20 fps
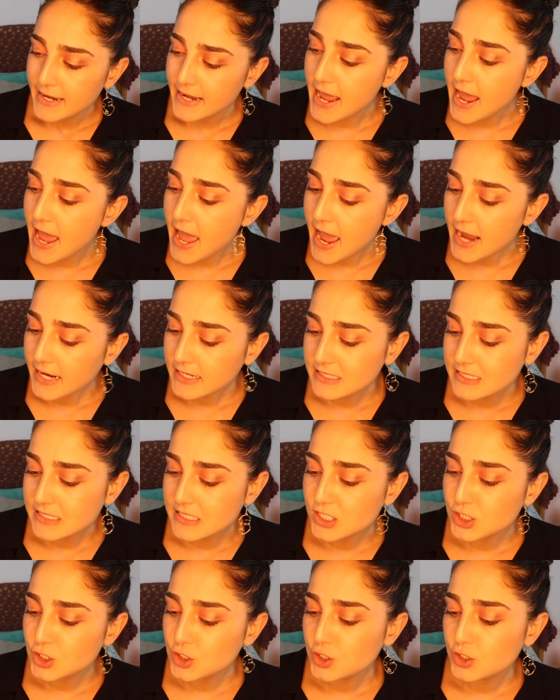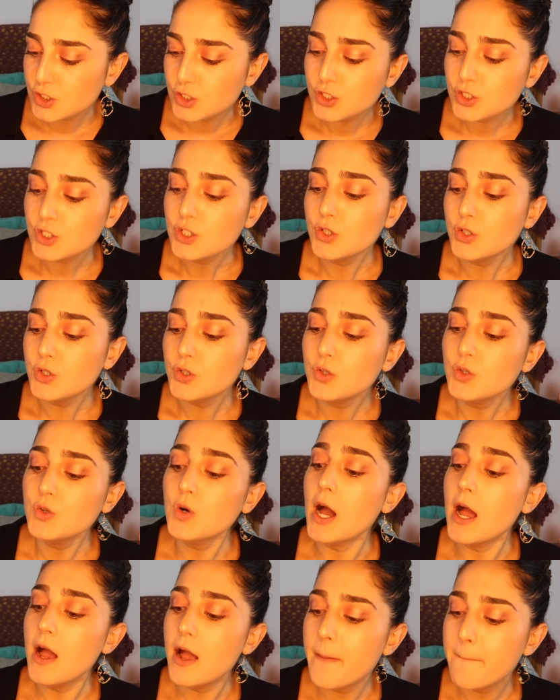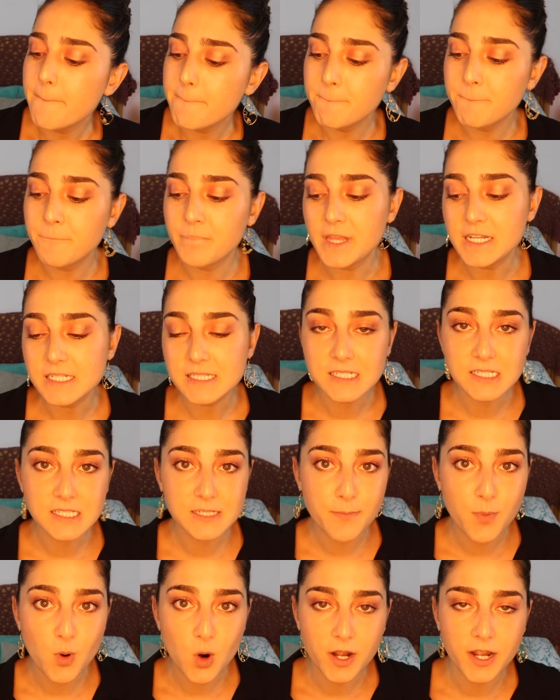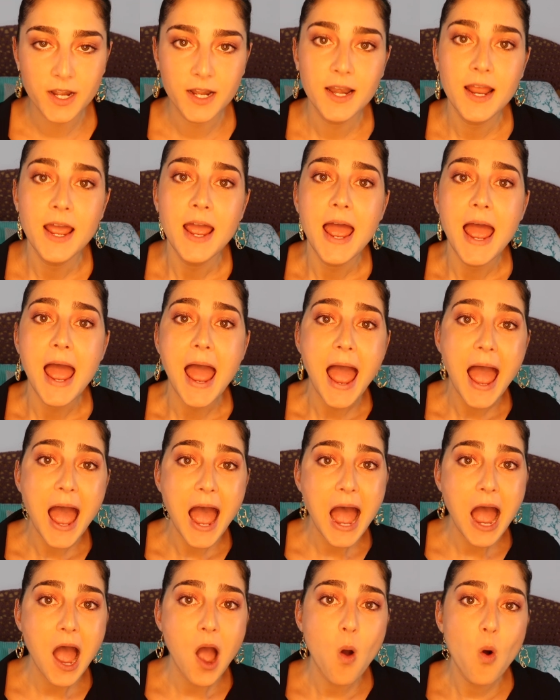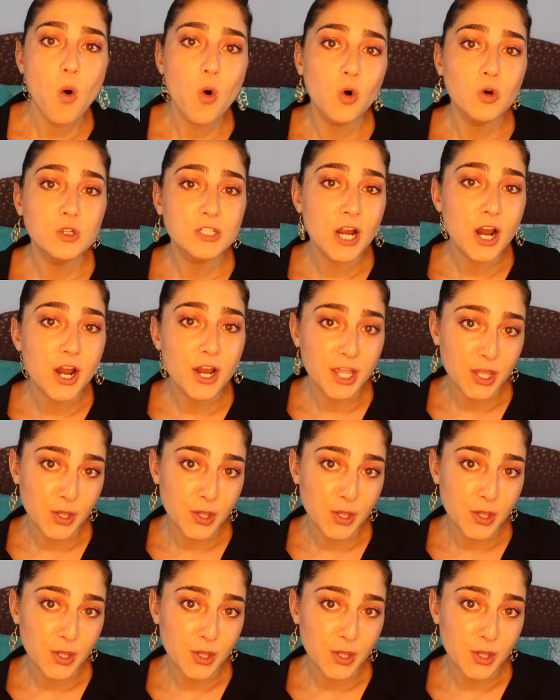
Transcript: Next, this is important. How old are